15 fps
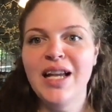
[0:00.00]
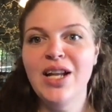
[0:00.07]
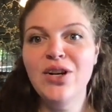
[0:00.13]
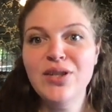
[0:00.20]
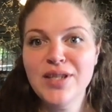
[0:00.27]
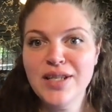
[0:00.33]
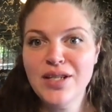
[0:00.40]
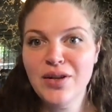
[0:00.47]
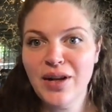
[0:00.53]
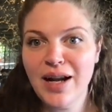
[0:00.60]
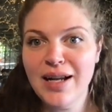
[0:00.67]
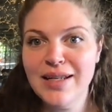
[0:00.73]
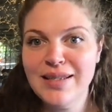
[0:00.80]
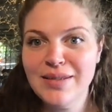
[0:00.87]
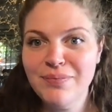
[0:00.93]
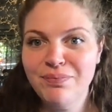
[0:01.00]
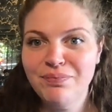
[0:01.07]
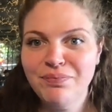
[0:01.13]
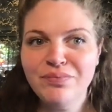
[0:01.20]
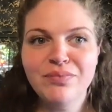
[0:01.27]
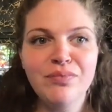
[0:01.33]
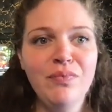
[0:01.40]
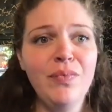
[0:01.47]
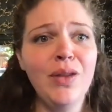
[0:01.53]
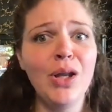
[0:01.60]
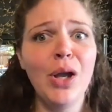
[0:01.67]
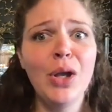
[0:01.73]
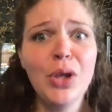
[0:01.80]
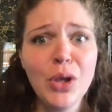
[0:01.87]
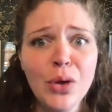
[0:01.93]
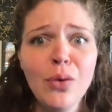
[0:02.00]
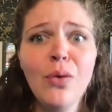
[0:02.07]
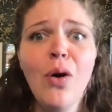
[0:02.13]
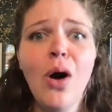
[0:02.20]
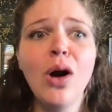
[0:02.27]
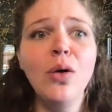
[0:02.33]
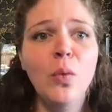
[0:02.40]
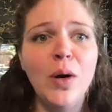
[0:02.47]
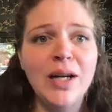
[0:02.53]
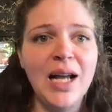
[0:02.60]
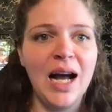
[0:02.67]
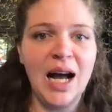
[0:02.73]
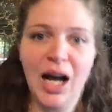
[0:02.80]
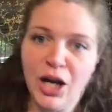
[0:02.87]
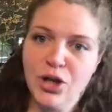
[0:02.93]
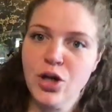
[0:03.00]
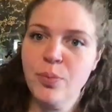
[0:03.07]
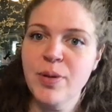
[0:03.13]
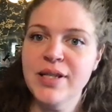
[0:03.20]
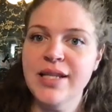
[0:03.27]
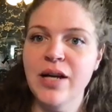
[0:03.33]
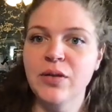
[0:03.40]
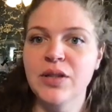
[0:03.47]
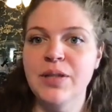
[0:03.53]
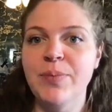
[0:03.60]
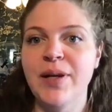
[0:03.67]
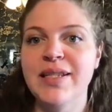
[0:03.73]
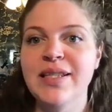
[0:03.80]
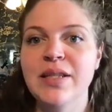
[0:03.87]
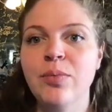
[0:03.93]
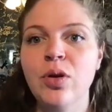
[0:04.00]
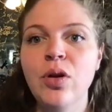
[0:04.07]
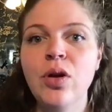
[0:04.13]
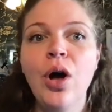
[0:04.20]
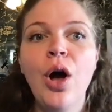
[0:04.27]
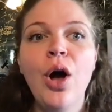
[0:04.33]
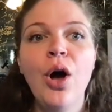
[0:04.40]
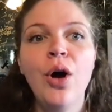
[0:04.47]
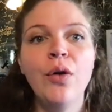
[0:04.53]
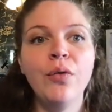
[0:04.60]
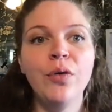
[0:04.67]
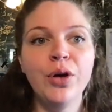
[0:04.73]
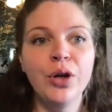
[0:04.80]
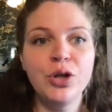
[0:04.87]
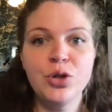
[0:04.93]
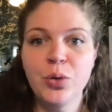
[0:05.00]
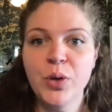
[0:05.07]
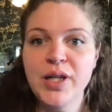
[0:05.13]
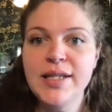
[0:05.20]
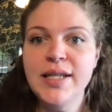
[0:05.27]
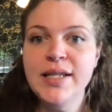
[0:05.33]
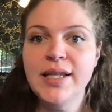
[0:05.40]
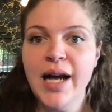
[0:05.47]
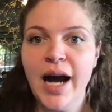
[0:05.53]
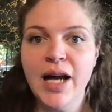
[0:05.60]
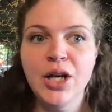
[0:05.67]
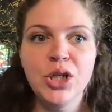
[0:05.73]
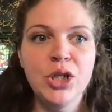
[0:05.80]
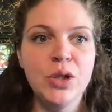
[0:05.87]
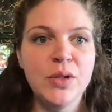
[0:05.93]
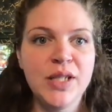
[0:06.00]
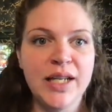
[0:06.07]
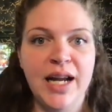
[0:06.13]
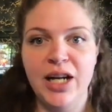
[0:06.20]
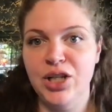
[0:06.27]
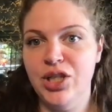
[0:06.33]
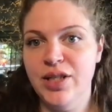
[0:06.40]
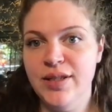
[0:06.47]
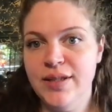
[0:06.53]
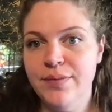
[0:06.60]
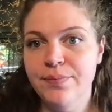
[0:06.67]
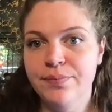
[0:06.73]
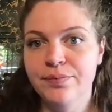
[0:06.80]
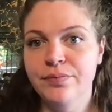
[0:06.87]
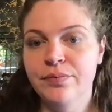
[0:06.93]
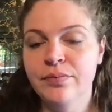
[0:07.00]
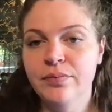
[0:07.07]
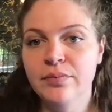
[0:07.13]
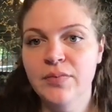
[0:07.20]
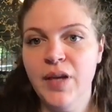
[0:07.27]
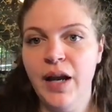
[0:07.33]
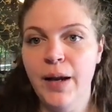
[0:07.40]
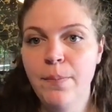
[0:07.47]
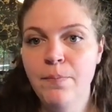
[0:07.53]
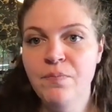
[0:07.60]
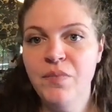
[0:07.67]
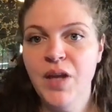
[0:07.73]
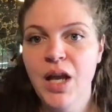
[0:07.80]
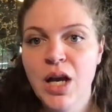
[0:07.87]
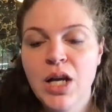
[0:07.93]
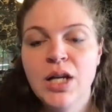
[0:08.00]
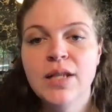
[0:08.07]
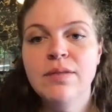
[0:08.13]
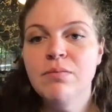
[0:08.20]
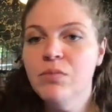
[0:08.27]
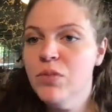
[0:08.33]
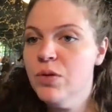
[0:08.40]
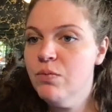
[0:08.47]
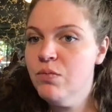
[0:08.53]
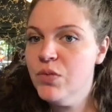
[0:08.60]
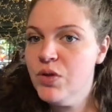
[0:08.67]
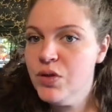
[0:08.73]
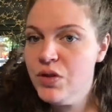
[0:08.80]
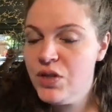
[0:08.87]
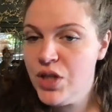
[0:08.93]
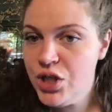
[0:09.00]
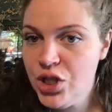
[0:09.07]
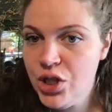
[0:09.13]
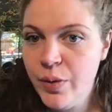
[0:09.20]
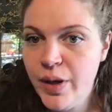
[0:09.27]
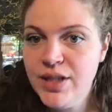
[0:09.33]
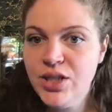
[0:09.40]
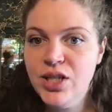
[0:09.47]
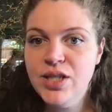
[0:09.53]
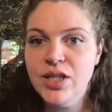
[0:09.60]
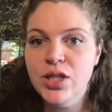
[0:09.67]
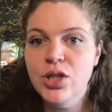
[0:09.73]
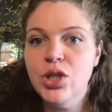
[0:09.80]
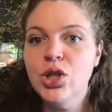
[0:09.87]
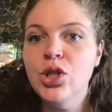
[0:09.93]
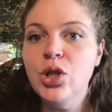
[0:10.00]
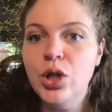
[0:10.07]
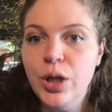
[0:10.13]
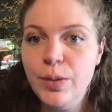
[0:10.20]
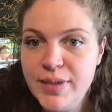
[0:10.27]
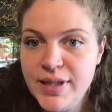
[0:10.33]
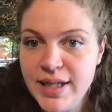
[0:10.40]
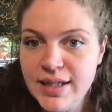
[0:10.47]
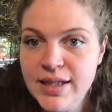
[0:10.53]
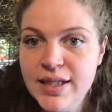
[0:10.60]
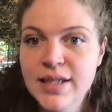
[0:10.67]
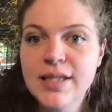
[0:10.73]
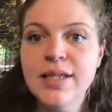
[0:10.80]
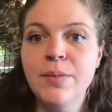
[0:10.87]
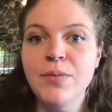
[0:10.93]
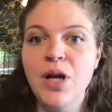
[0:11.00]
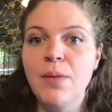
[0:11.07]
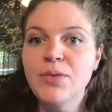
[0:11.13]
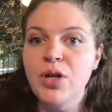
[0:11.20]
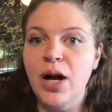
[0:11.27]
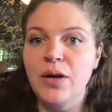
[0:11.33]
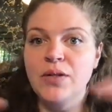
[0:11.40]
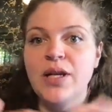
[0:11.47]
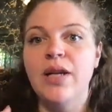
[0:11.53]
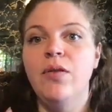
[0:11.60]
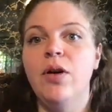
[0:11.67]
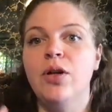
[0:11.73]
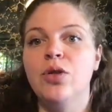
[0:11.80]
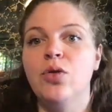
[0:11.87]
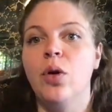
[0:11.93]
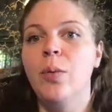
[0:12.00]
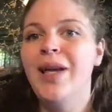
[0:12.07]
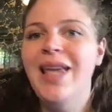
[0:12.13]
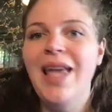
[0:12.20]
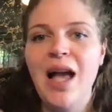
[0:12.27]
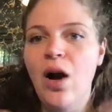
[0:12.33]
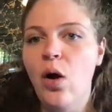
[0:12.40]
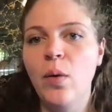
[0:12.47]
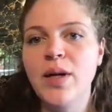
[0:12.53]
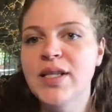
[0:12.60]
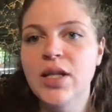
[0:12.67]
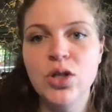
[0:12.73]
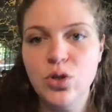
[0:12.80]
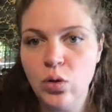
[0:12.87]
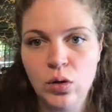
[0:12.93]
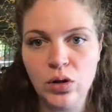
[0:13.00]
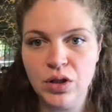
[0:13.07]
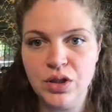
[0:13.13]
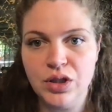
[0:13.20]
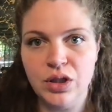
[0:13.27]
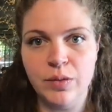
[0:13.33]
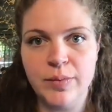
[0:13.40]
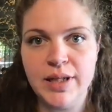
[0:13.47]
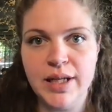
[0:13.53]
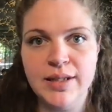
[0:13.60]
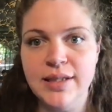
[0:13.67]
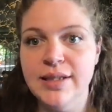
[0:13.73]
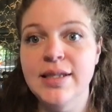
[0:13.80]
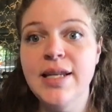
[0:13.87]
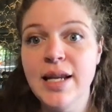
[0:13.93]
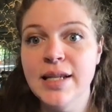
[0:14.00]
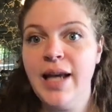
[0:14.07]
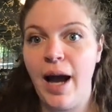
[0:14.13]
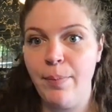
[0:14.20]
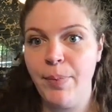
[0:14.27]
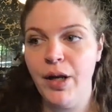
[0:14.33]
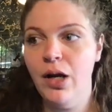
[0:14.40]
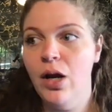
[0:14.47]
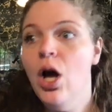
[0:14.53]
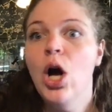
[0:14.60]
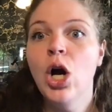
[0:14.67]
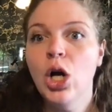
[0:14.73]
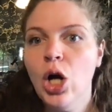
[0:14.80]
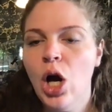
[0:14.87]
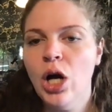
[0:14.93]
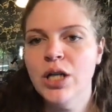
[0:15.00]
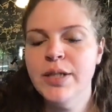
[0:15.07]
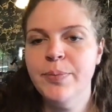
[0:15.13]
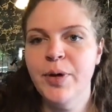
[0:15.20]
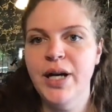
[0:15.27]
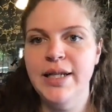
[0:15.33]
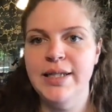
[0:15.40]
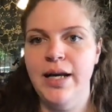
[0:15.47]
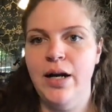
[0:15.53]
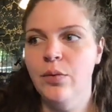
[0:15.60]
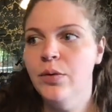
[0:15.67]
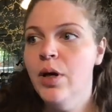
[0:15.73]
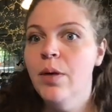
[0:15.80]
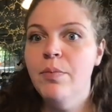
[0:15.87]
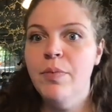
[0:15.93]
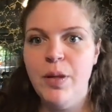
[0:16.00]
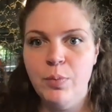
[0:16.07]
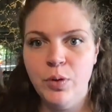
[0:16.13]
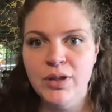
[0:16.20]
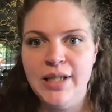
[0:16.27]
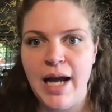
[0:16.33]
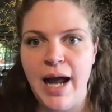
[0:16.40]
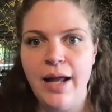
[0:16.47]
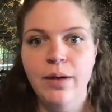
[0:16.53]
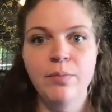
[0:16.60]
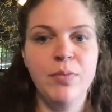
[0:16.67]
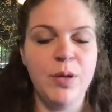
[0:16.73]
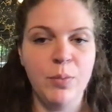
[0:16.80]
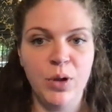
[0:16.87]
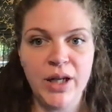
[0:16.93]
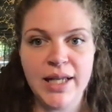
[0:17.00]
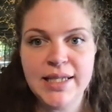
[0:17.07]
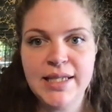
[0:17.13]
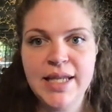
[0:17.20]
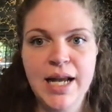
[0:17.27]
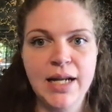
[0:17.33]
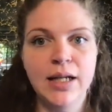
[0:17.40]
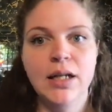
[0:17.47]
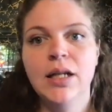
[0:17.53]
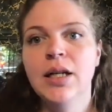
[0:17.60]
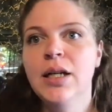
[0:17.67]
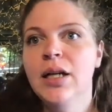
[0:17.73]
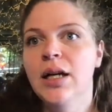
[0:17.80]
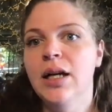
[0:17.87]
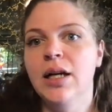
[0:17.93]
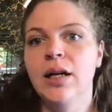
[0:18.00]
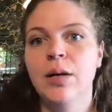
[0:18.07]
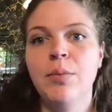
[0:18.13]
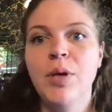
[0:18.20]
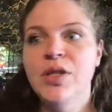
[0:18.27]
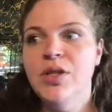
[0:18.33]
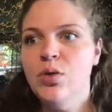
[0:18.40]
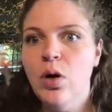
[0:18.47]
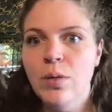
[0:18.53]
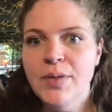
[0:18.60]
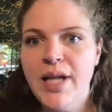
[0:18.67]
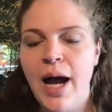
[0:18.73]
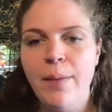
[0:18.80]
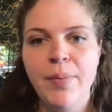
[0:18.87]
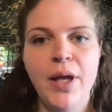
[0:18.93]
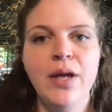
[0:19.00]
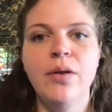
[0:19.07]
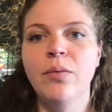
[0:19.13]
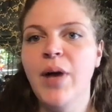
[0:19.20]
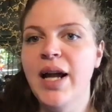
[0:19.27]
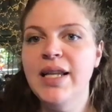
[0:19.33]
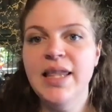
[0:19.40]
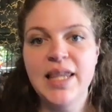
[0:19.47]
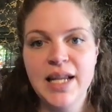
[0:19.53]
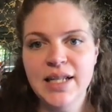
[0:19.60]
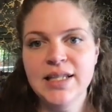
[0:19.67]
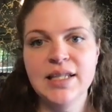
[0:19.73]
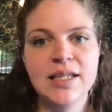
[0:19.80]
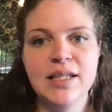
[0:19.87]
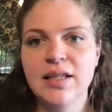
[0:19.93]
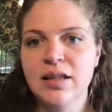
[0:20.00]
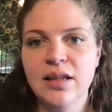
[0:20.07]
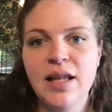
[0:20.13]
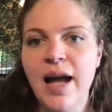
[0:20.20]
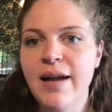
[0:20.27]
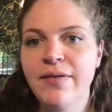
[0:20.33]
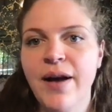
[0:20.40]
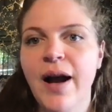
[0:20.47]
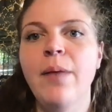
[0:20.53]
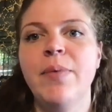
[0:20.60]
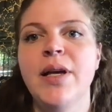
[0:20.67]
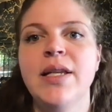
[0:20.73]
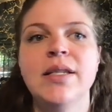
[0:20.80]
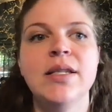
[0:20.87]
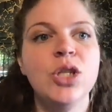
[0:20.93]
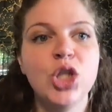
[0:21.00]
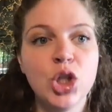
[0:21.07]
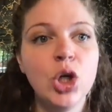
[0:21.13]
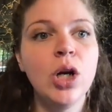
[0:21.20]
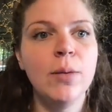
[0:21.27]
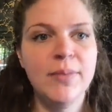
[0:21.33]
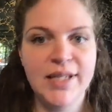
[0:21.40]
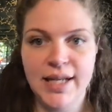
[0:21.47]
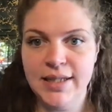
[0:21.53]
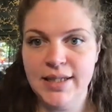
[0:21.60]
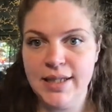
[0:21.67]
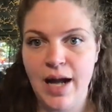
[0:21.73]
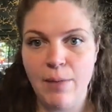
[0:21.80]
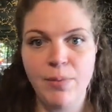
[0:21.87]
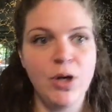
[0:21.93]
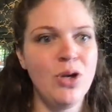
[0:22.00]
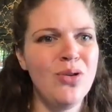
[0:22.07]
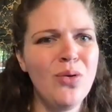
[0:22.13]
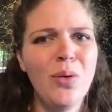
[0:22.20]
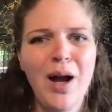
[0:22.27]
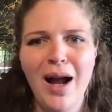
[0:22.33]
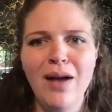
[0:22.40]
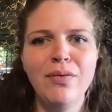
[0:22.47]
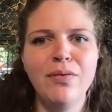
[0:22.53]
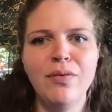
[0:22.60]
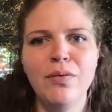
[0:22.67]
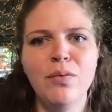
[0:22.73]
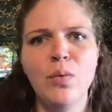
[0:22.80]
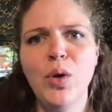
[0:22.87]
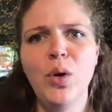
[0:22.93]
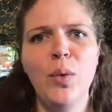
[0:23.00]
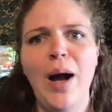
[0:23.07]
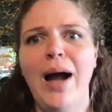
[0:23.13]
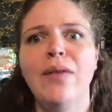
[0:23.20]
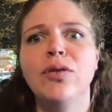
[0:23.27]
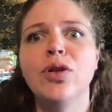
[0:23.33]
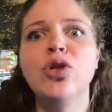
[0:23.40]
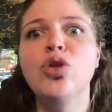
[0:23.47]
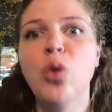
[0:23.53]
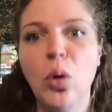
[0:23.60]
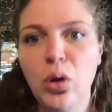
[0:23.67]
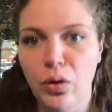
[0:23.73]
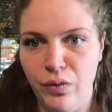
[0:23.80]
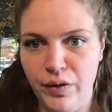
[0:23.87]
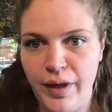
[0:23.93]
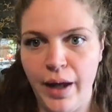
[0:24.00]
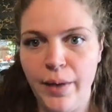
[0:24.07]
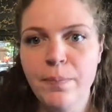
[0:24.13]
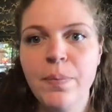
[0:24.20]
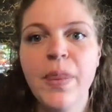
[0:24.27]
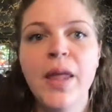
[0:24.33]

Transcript: Here's the deal, guys. You are 100% responsible for your choices, attitudes, and actions. Okay? Situations and circumstances sometimes are outside of our control. We can't always control our circumstances. Things happen. Cars break down. People die. People get sick um, storms happen, right? Things, life happens, circumstances happen. You don't have, we don't have control over that.